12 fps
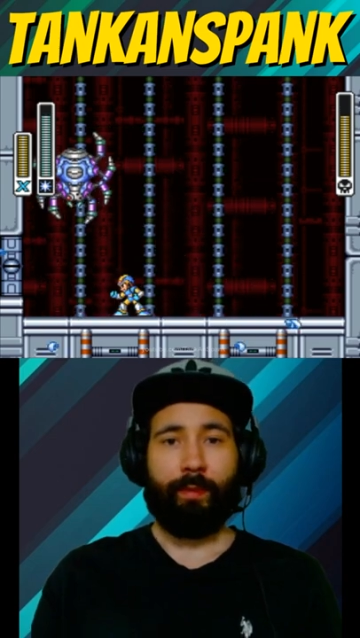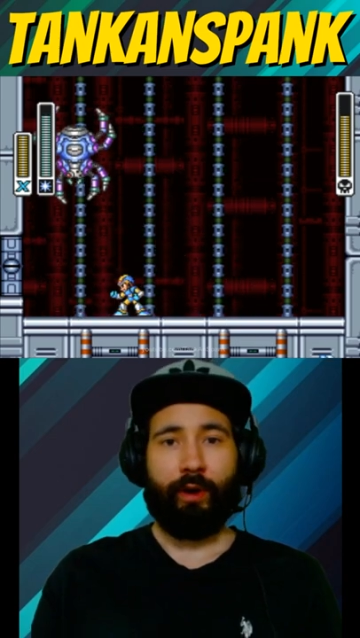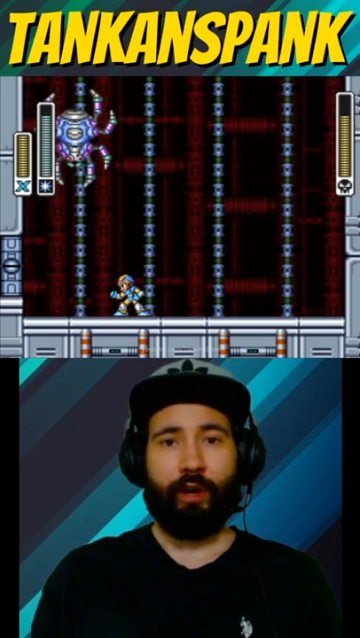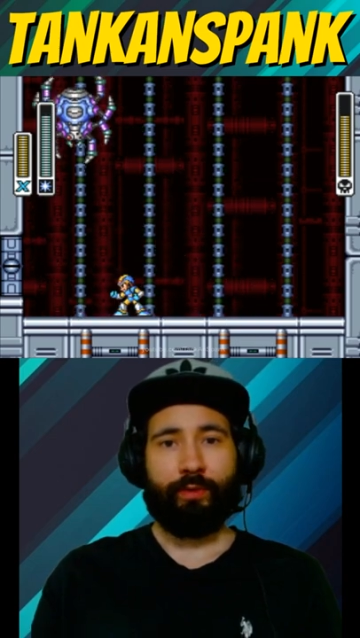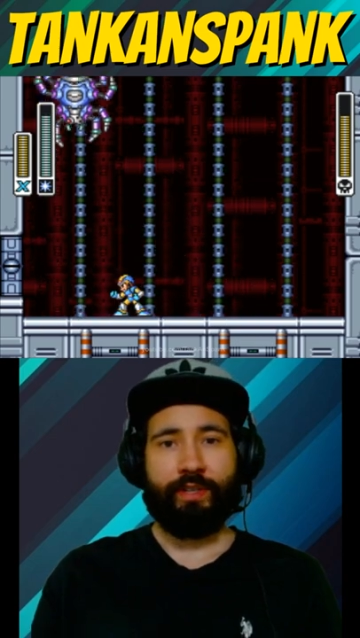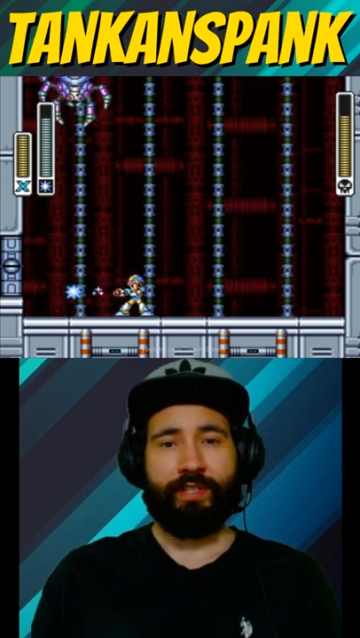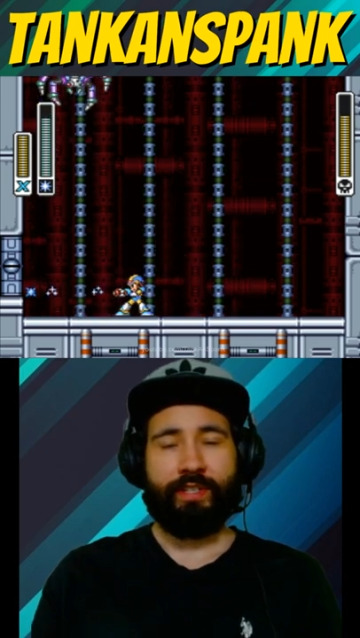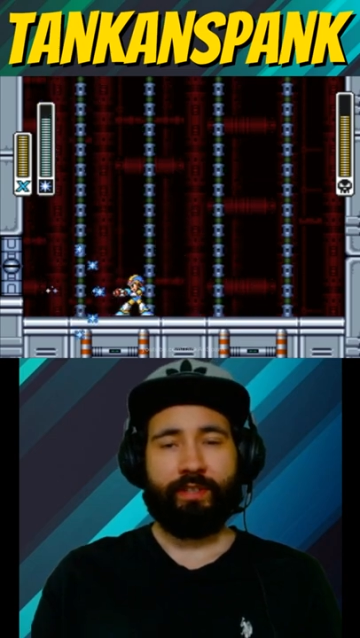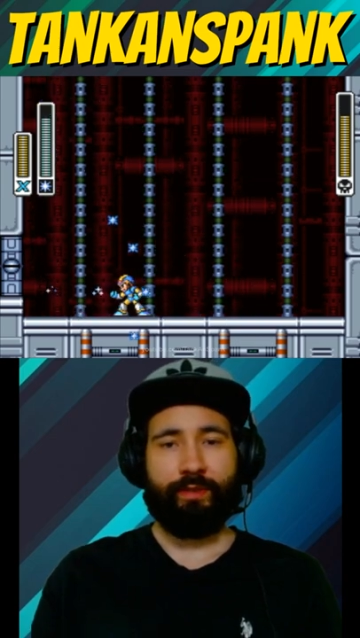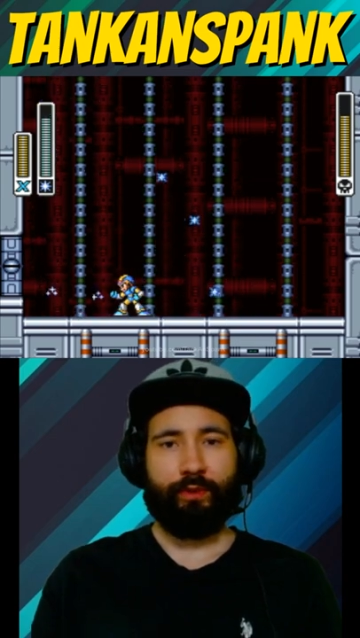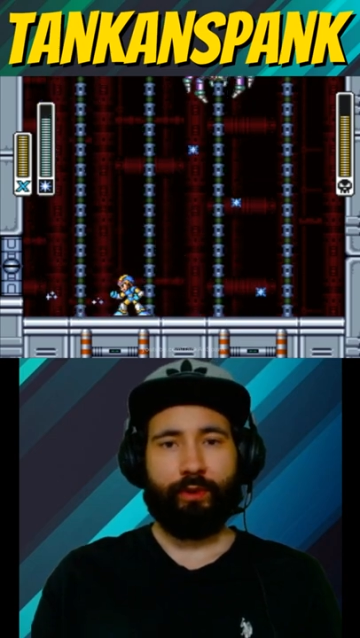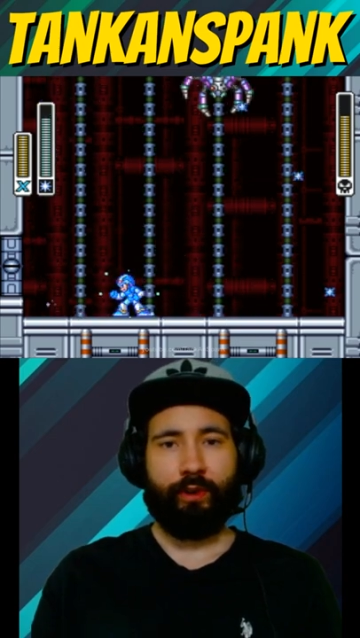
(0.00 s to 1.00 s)
Upon reaching
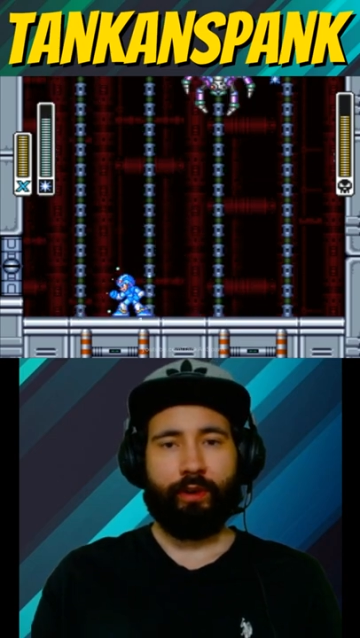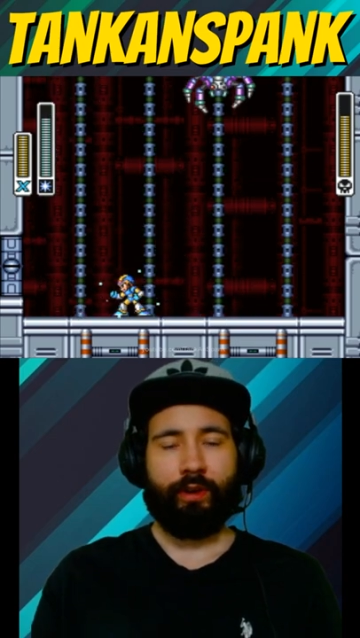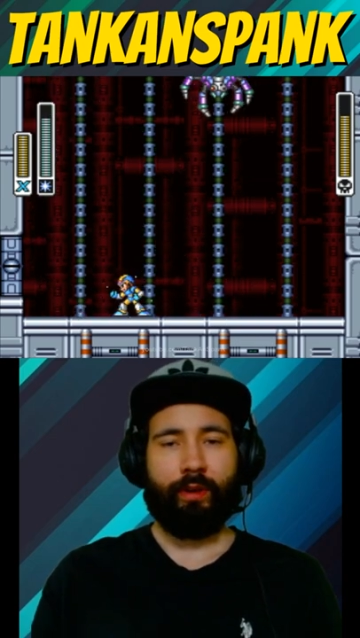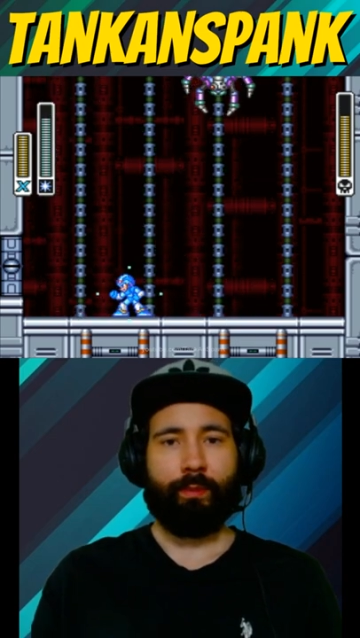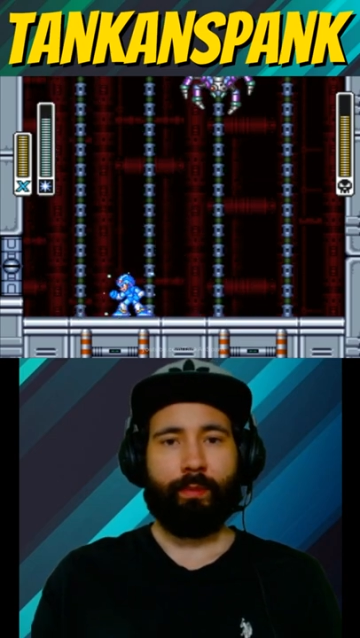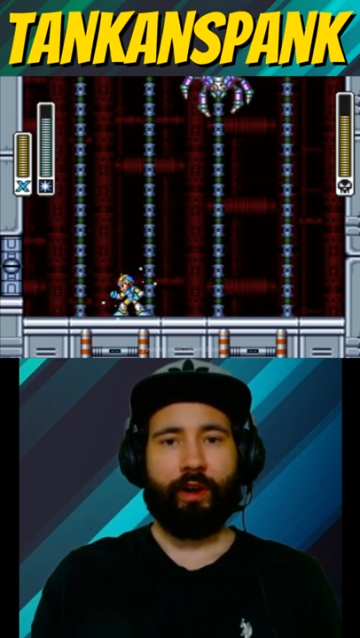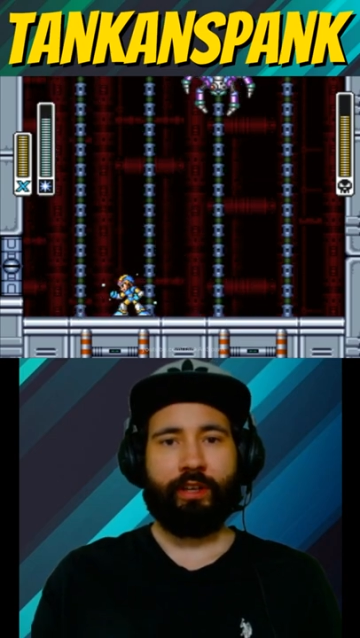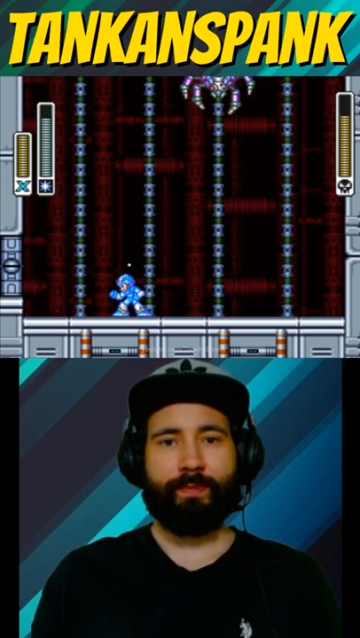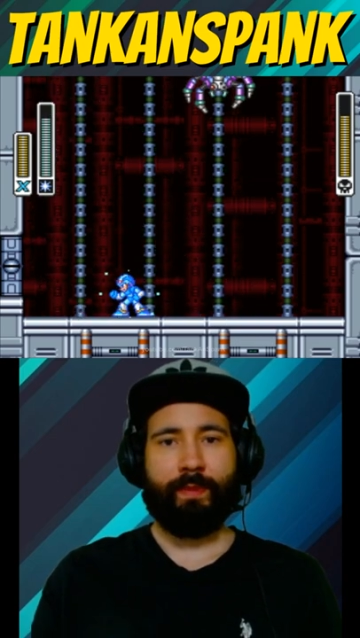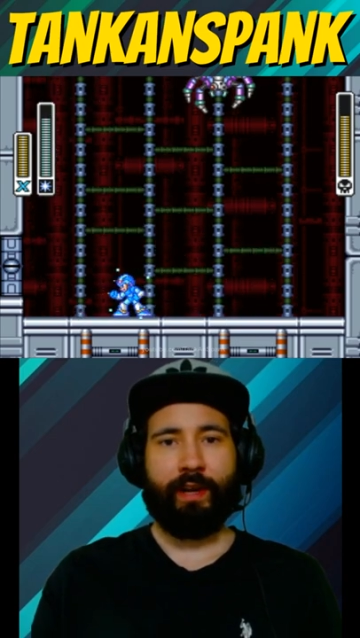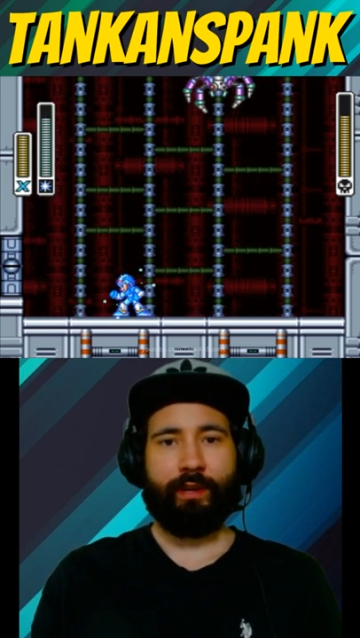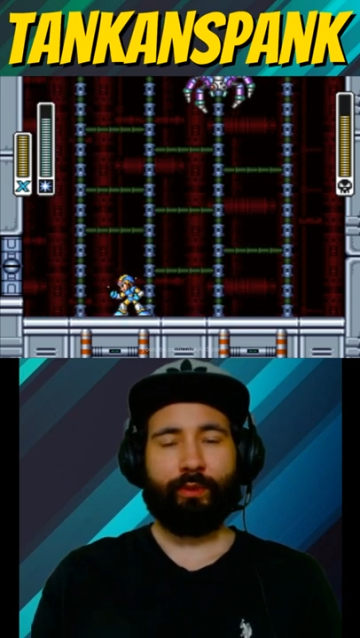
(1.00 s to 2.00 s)
the floor,
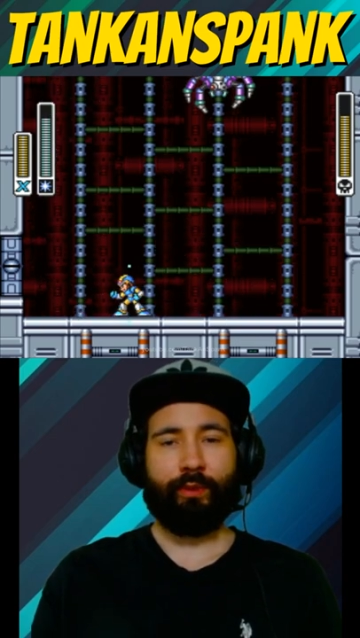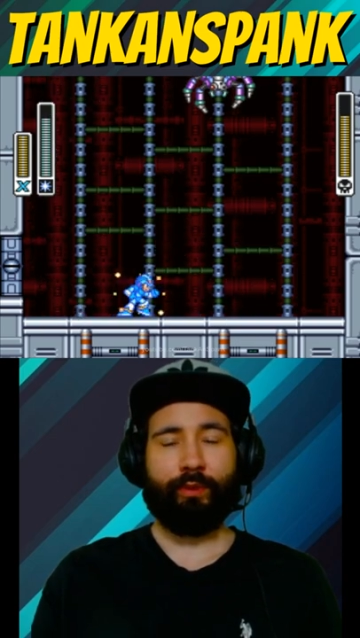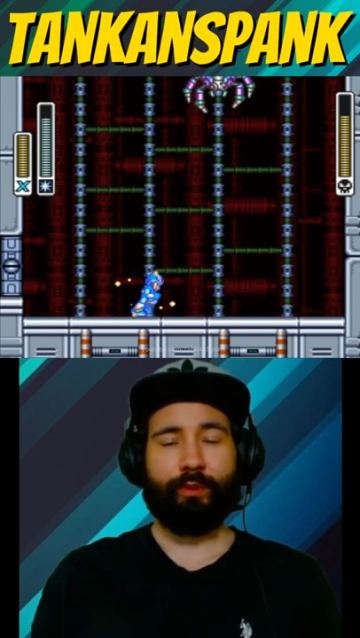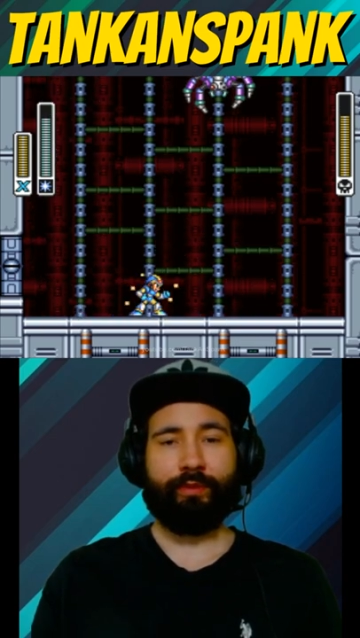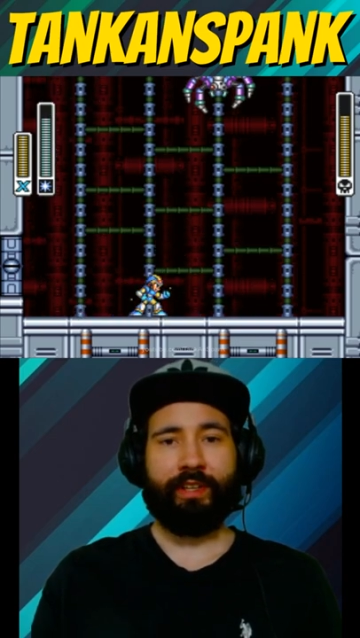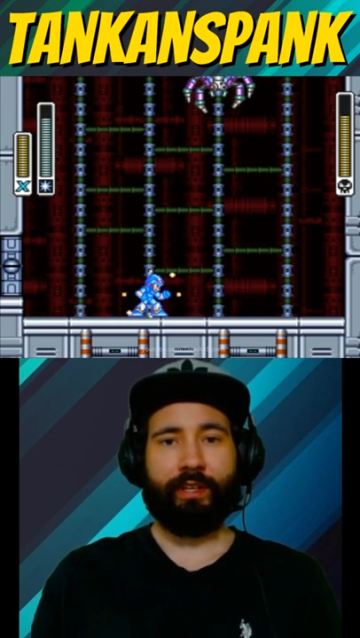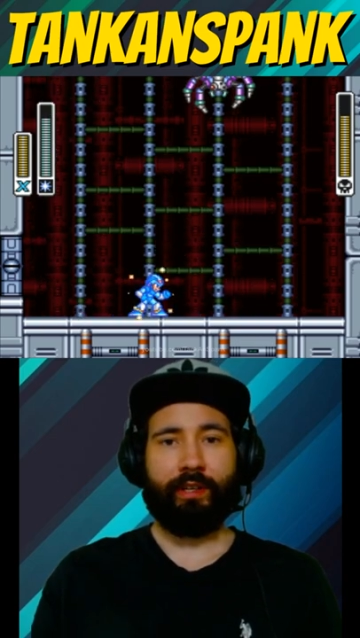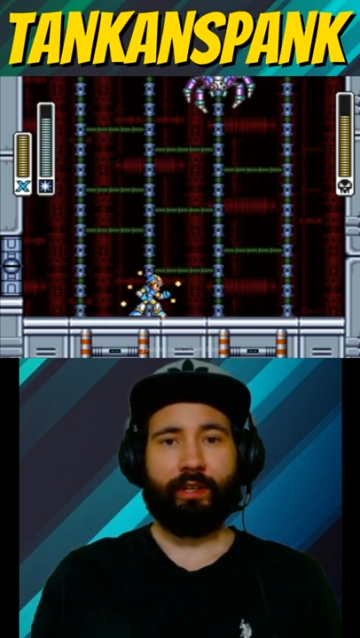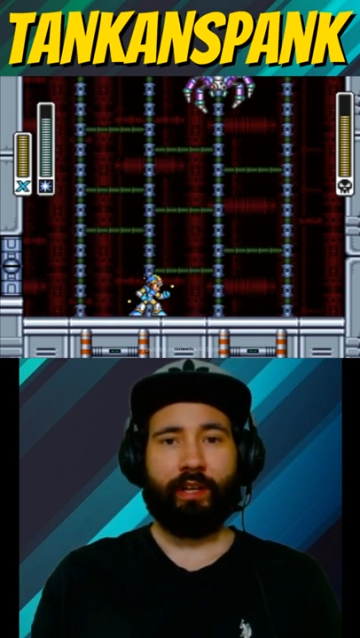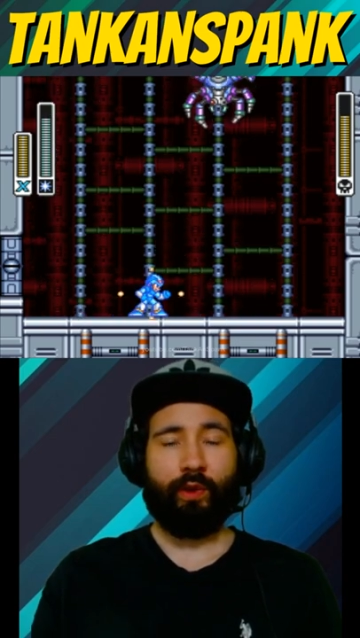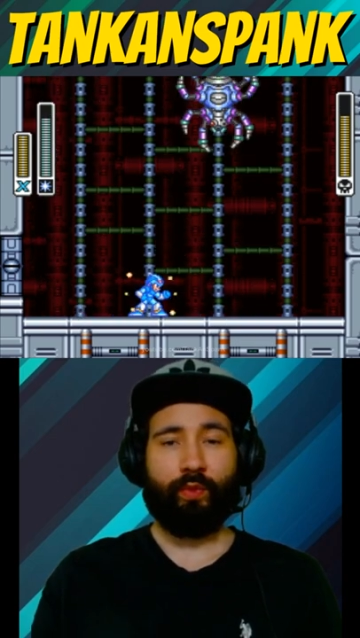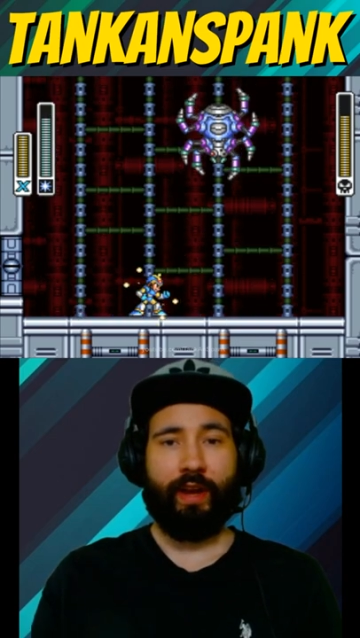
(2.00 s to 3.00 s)
Bospider will reveal
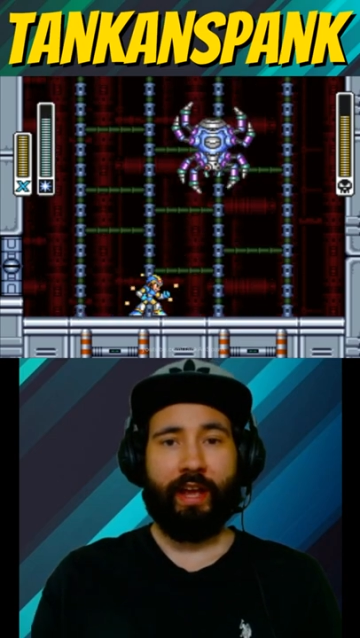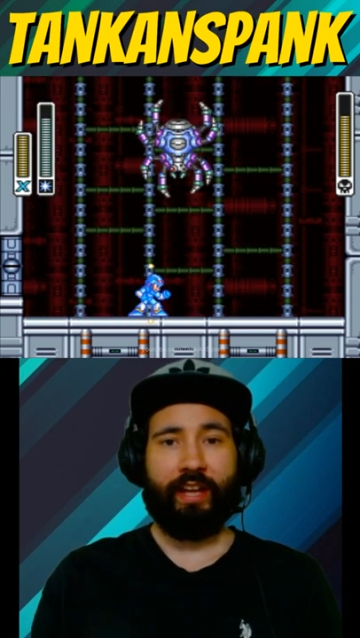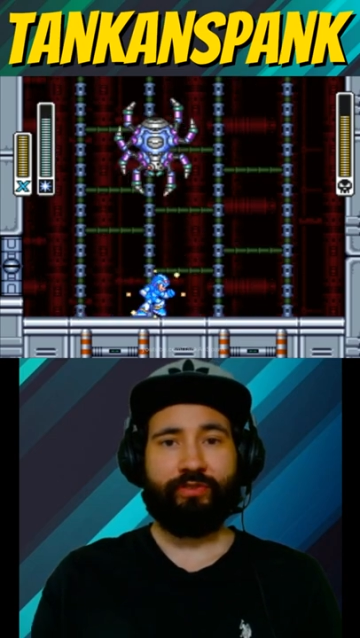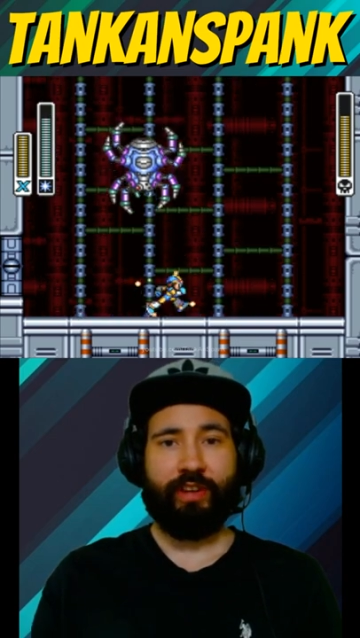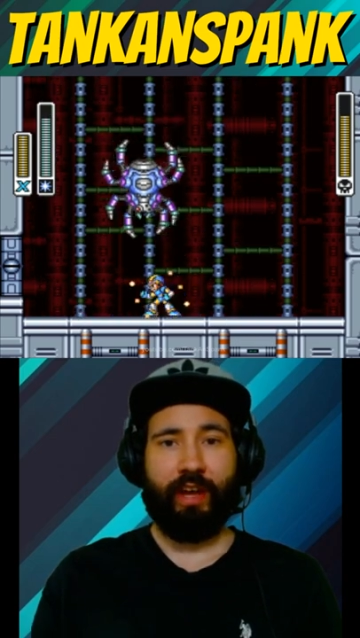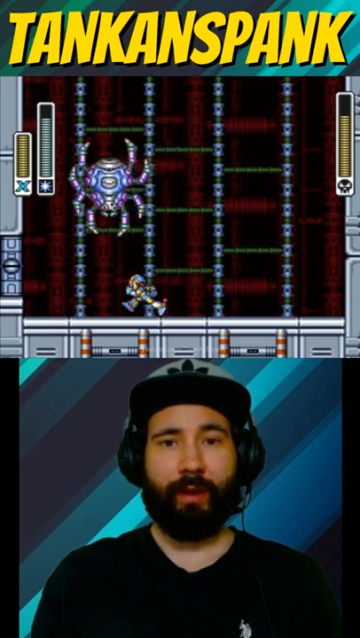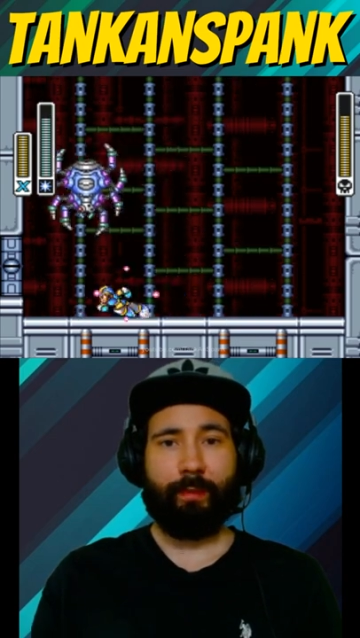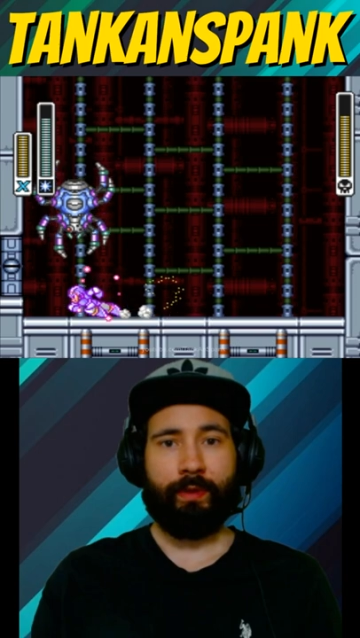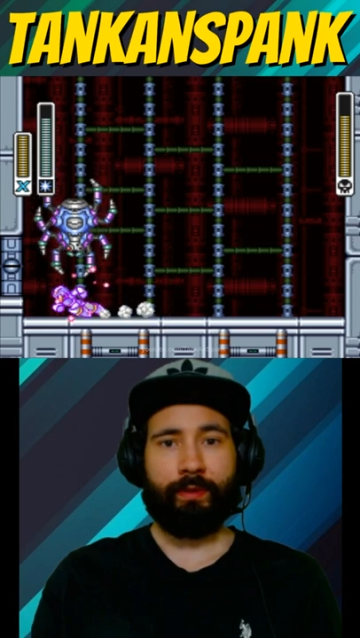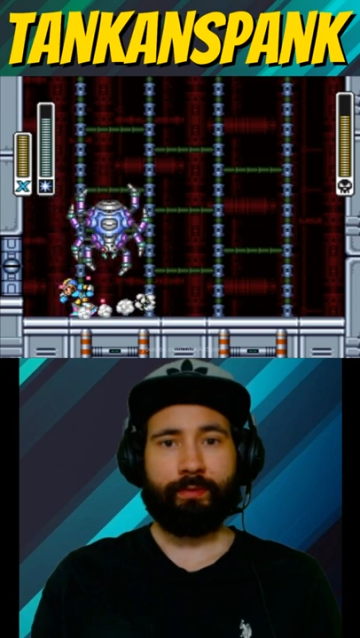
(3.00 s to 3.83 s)
a red gem.